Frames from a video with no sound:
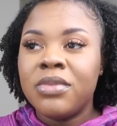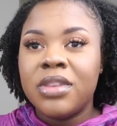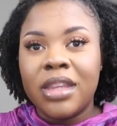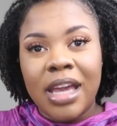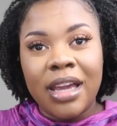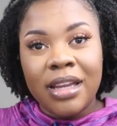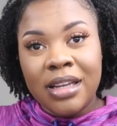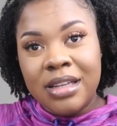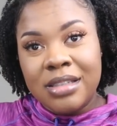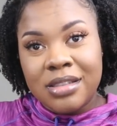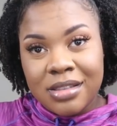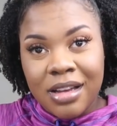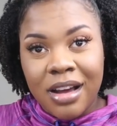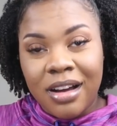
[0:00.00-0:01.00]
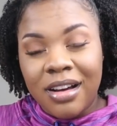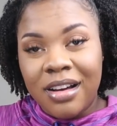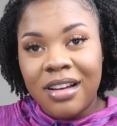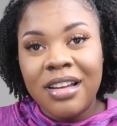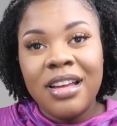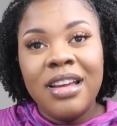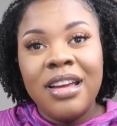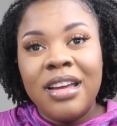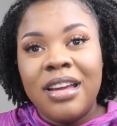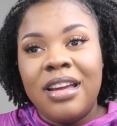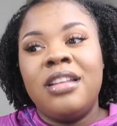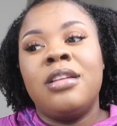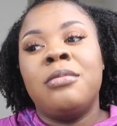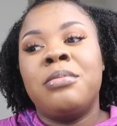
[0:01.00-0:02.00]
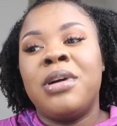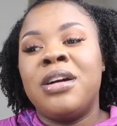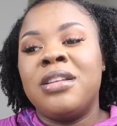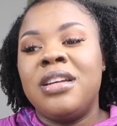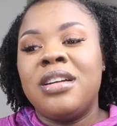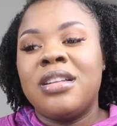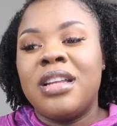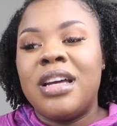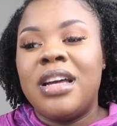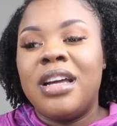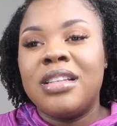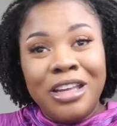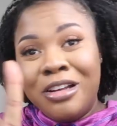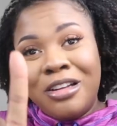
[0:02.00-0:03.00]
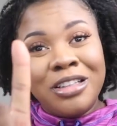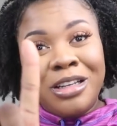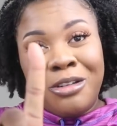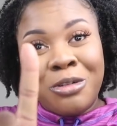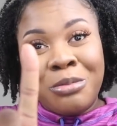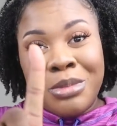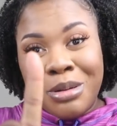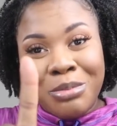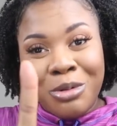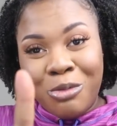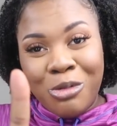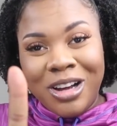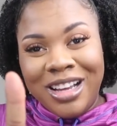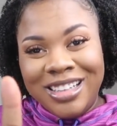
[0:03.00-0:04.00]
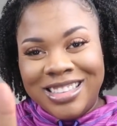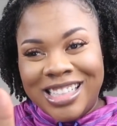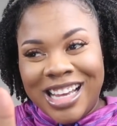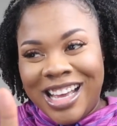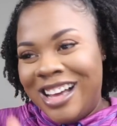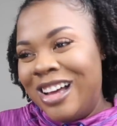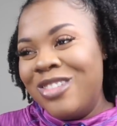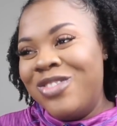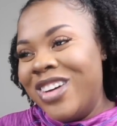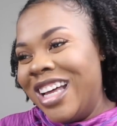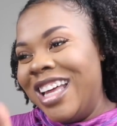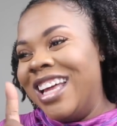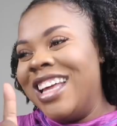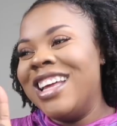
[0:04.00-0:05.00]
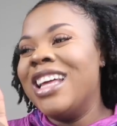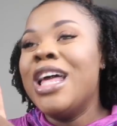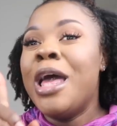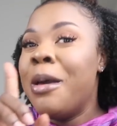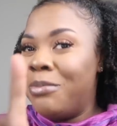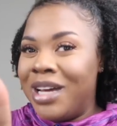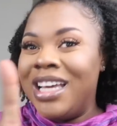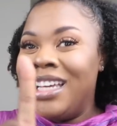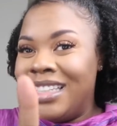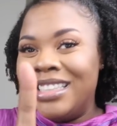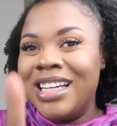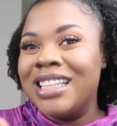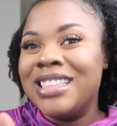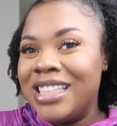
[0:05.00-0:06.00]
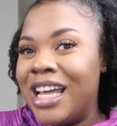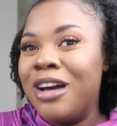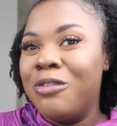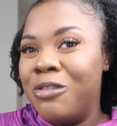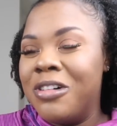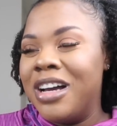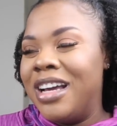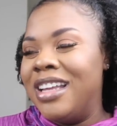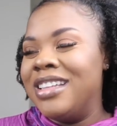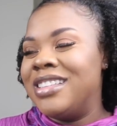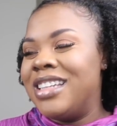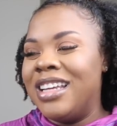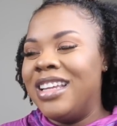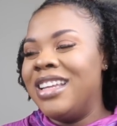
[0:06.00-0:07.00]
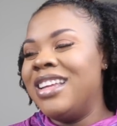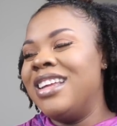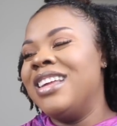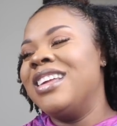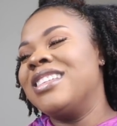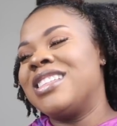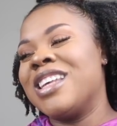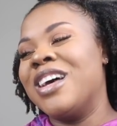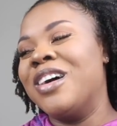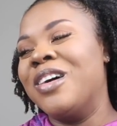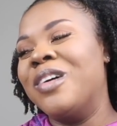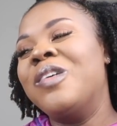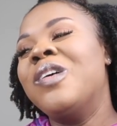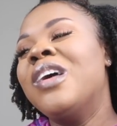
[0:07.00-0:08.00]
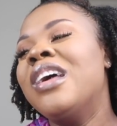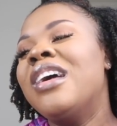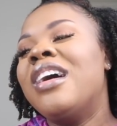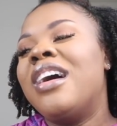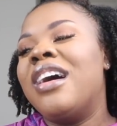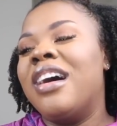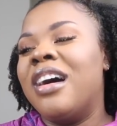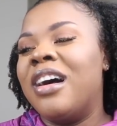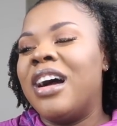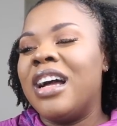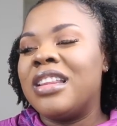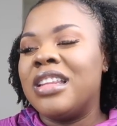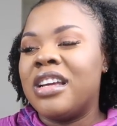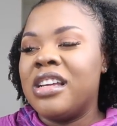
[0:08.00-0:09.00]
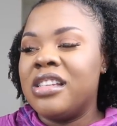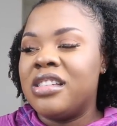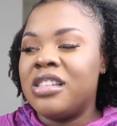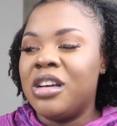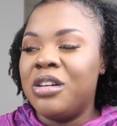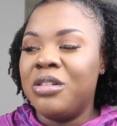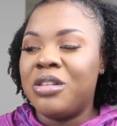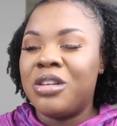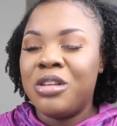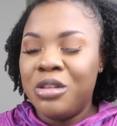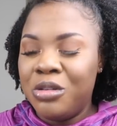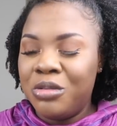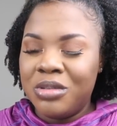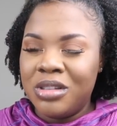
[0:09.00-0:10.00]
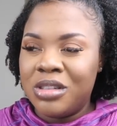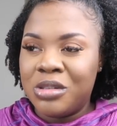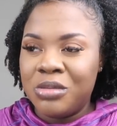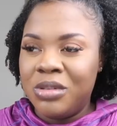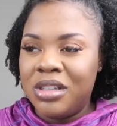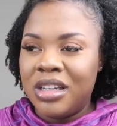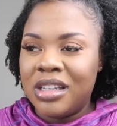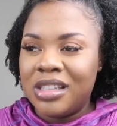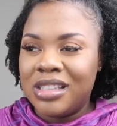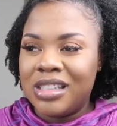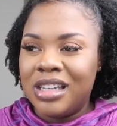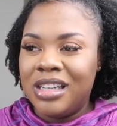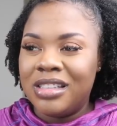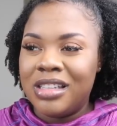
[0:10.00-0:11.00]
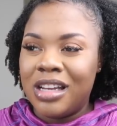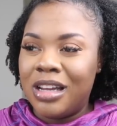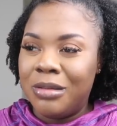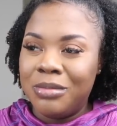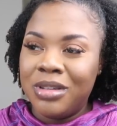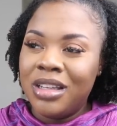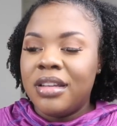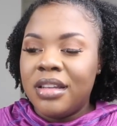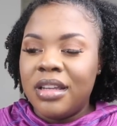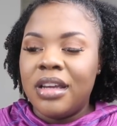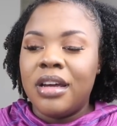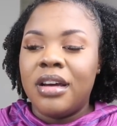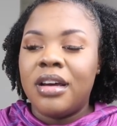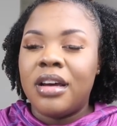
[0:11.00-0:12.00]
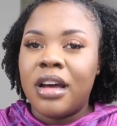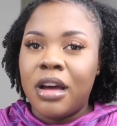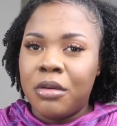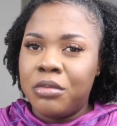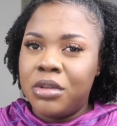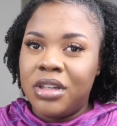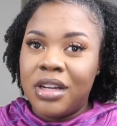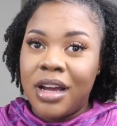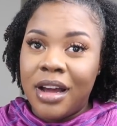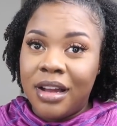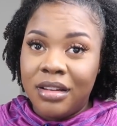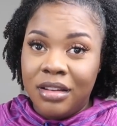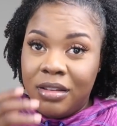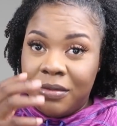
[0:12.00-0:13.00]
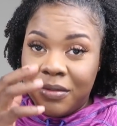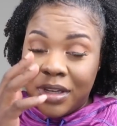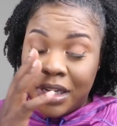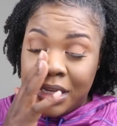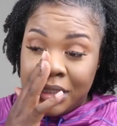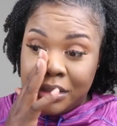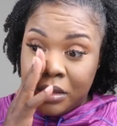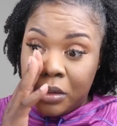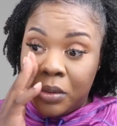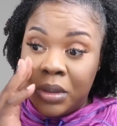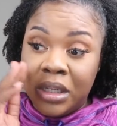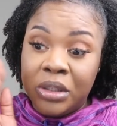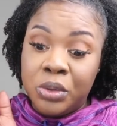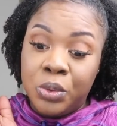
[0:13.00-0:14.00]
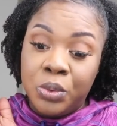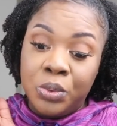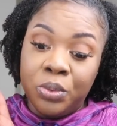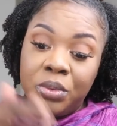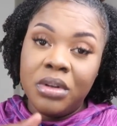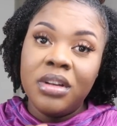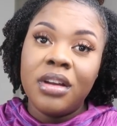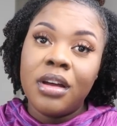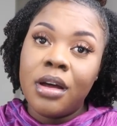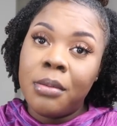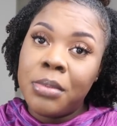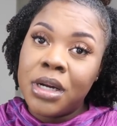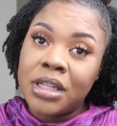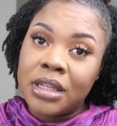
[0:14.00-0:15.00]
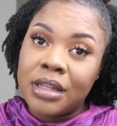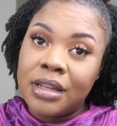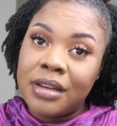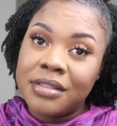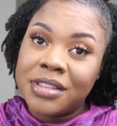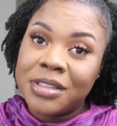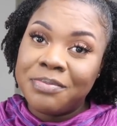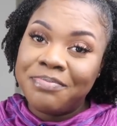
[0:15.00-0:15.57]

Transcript: that he saw in the birthing class. He only remember one child, but but he does that one. So uh, I think it's so cute and sweet at the same time. Yeah, I would highly advise going to a birthing class.